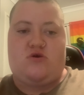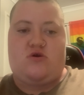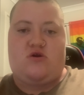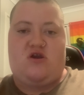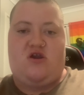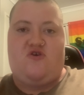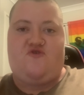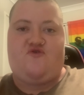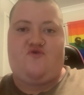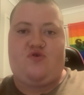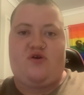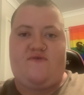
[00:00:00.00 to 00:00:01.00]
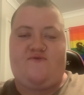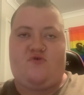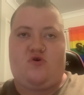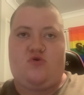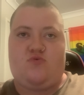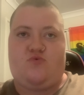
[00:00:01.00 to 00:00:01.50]
he should have
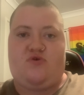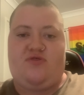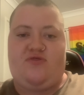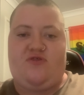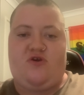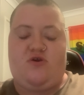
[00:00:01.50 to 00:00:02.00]
gone with